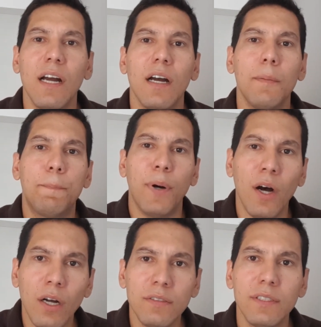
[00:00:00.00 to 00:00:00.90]

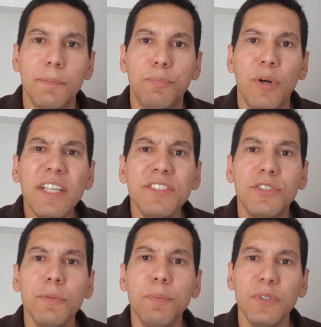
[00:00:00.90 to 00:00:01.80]
upon the
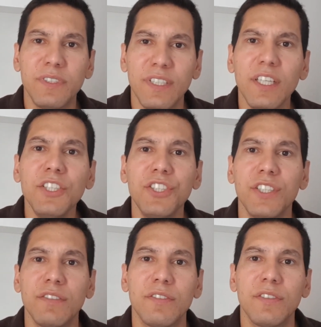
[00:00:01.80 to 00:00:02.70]

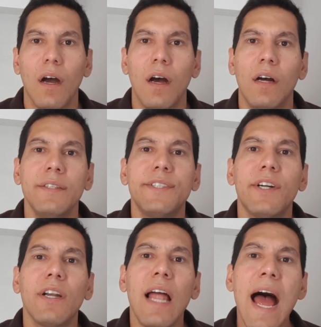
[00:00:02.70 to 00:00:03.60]
presuppositions
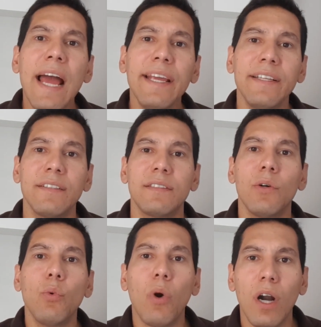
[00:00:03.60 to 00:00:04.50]
underlying the
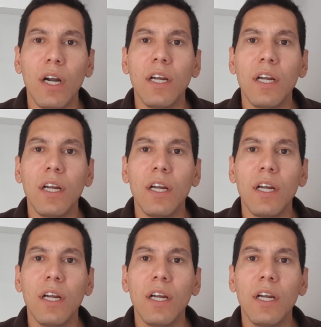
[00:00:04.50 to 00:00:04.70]
work